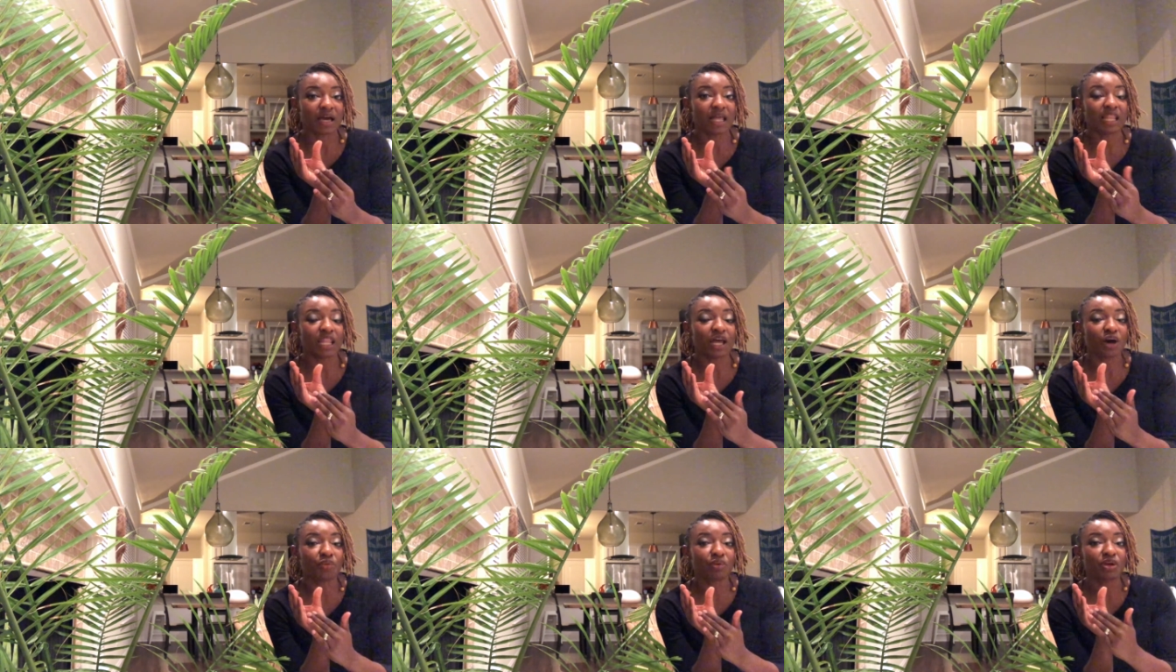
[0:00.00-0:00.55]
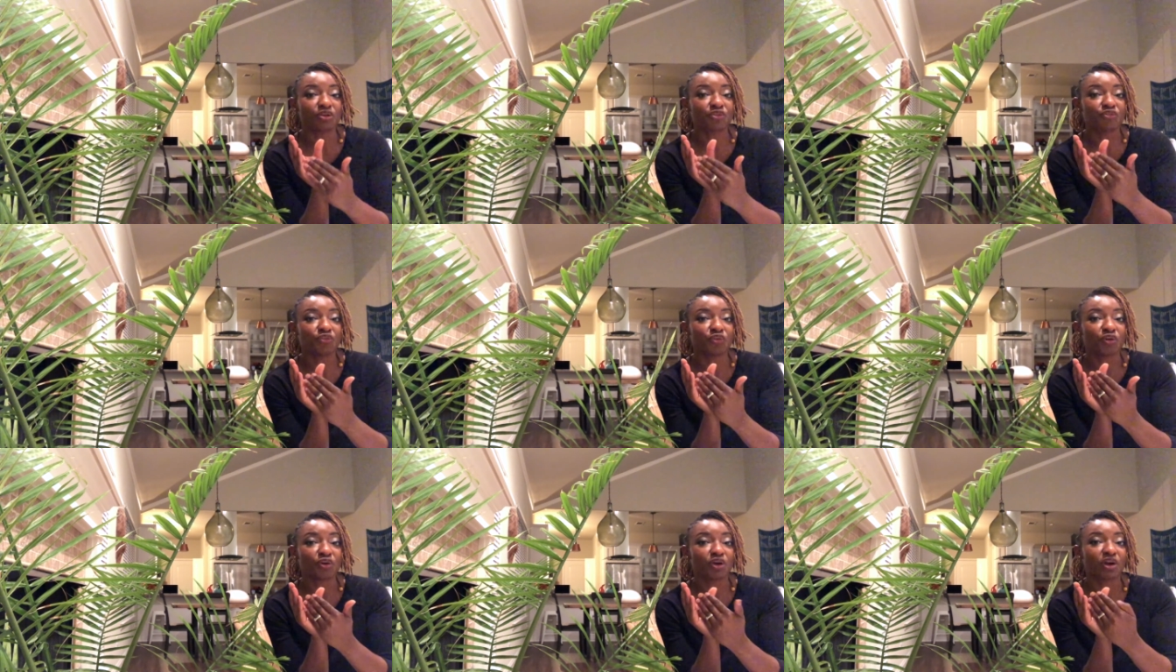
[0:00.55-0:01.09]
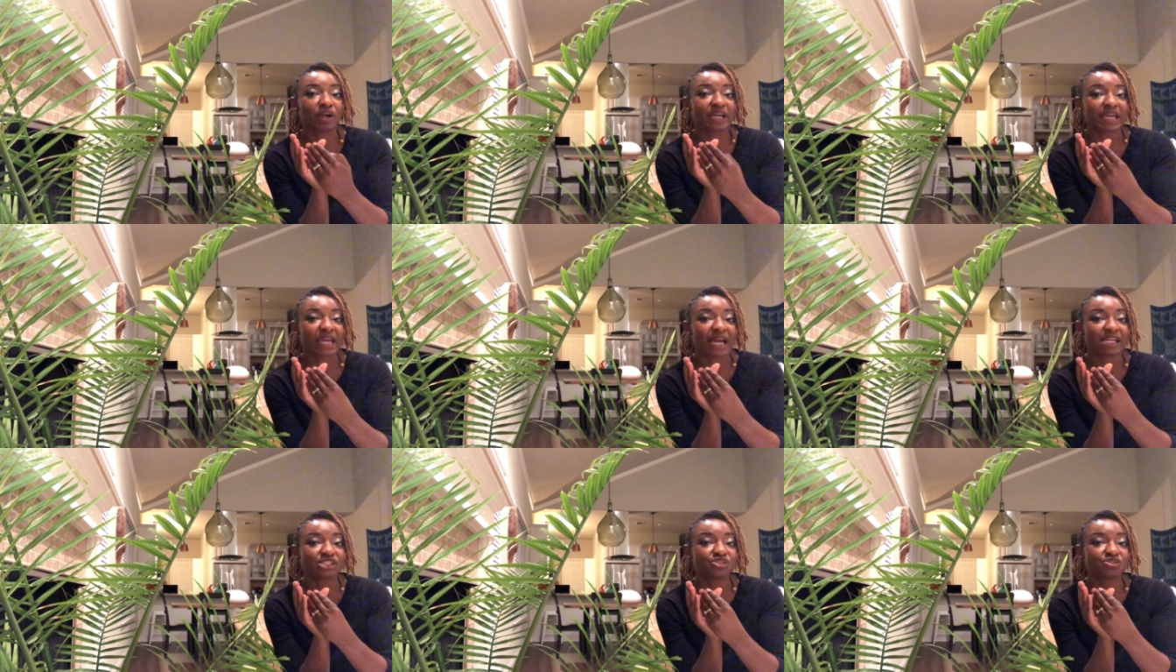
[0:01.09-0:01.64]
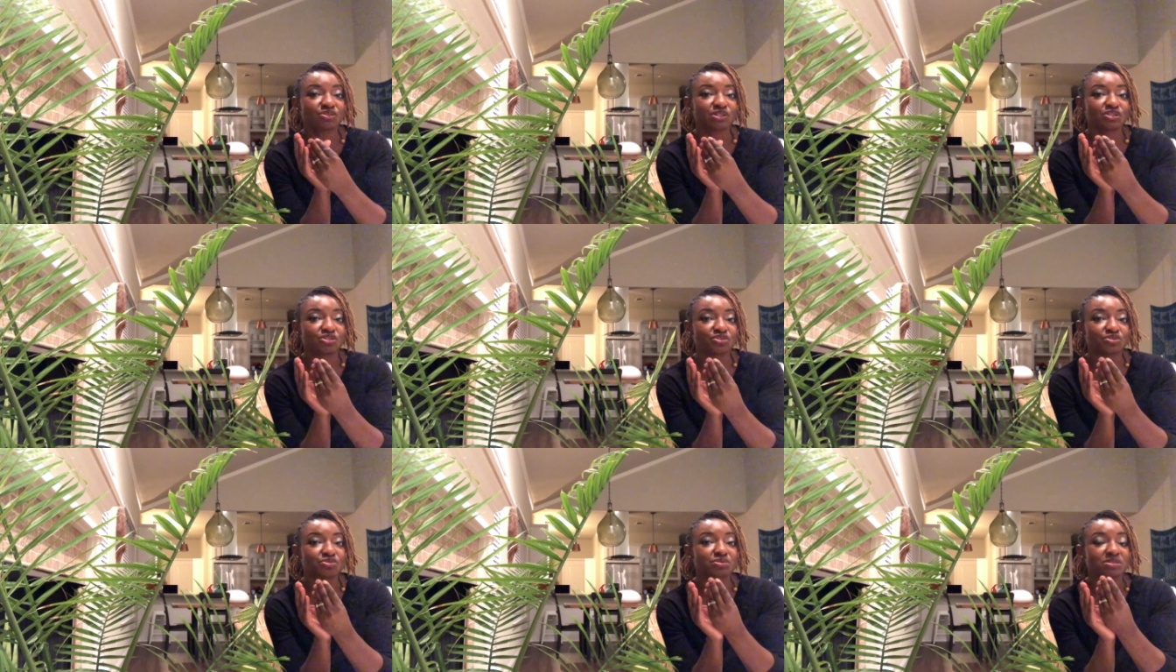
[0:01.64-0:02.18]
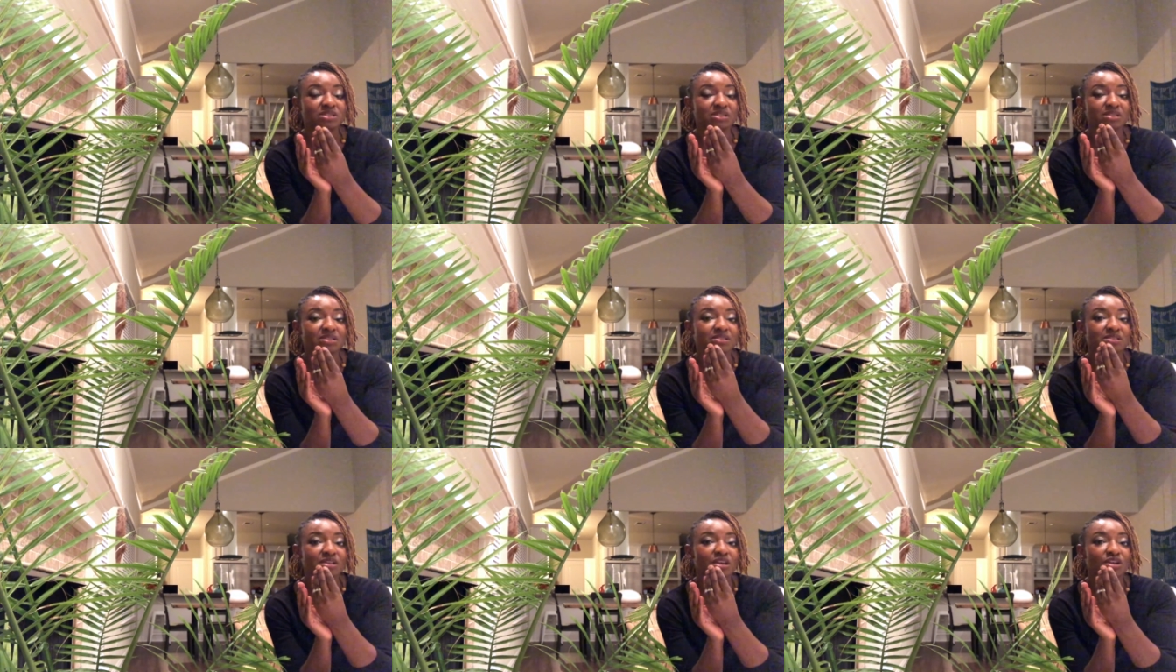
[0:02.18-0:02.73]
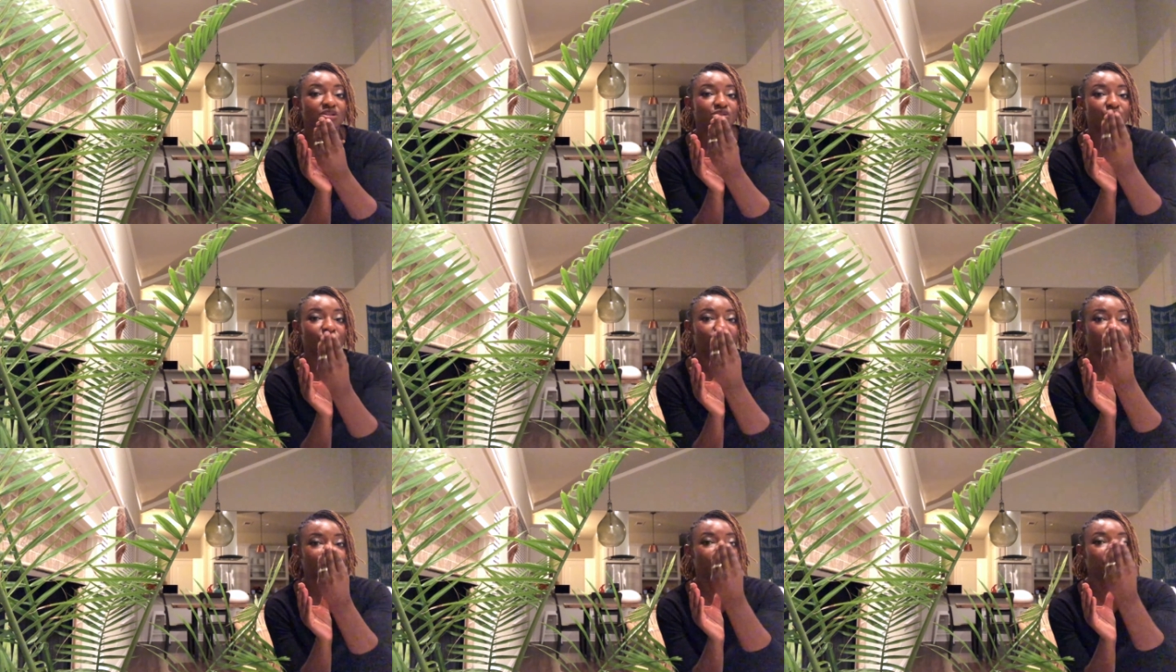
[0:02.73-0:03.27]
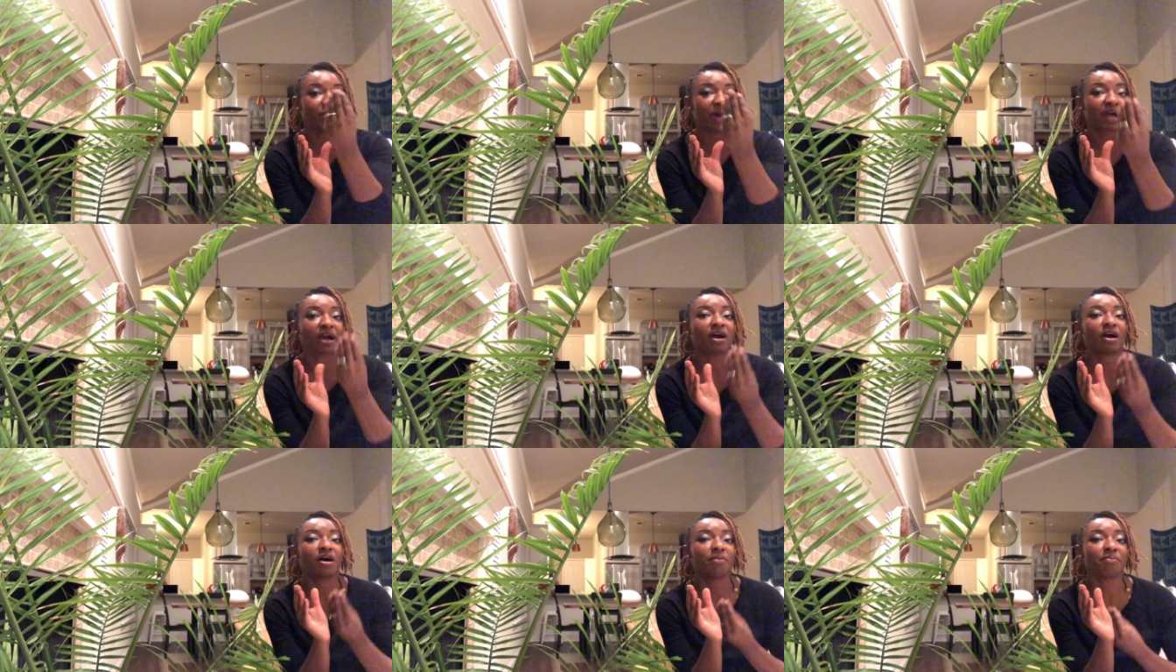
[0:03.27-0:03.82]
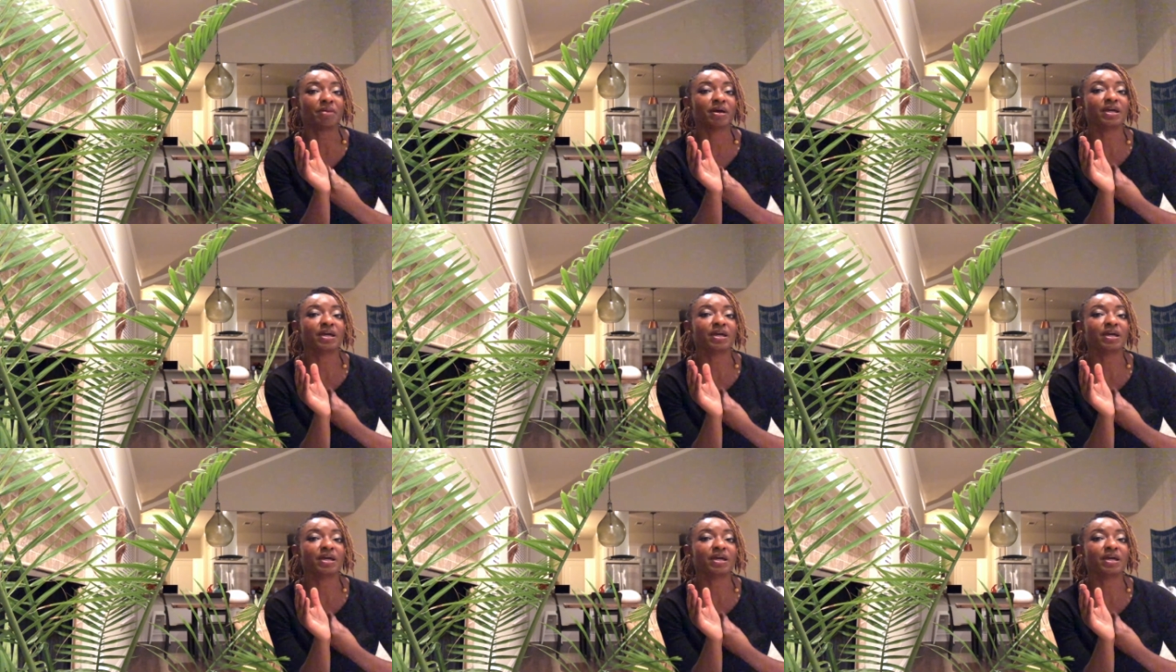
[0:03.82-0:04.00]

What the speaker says: allowing for gastric juices to flow back up